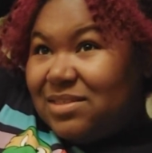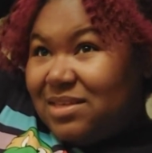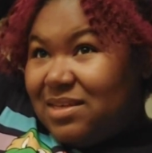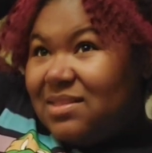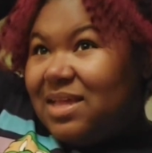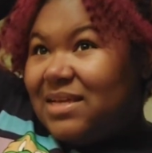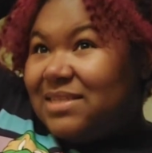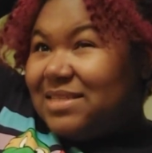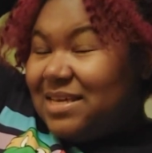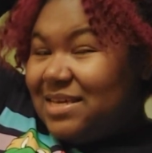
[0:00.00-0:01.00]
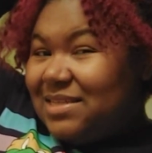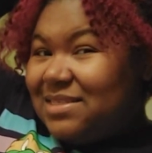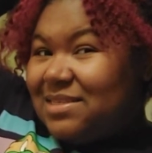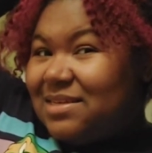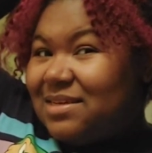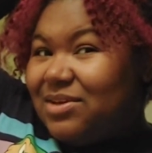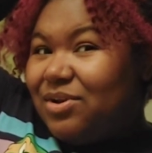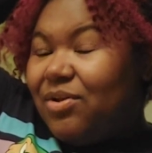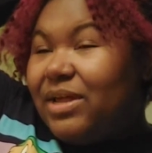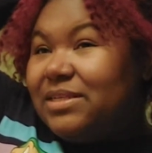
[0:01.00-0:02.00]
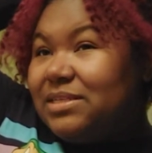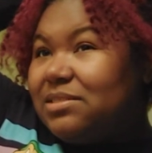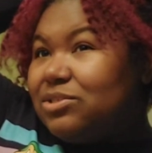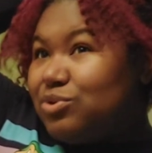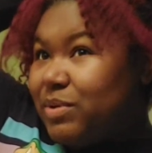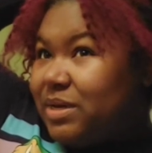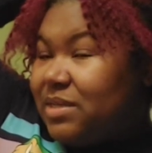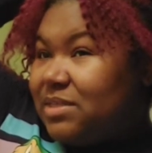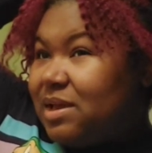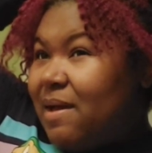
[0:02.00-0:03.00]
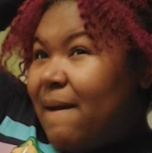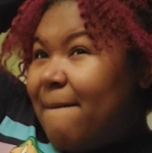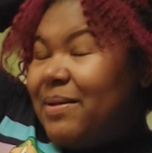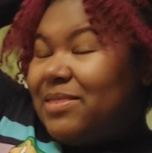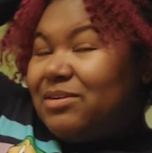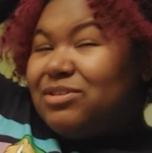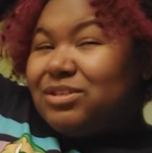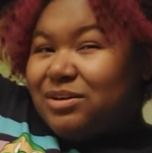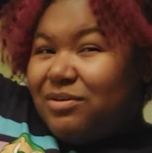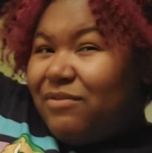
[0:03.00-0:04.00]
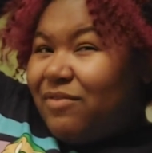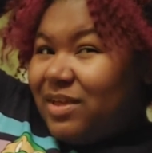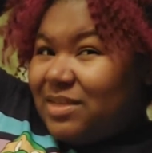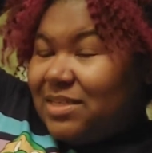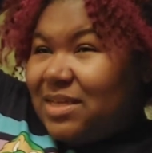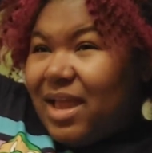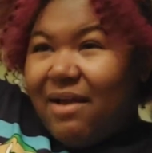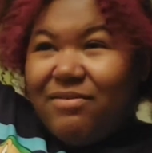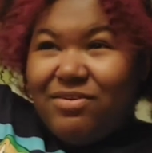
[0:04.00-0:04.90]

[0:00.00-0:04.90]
they tend to, you know, they tend to twist, but they're still fuzzy.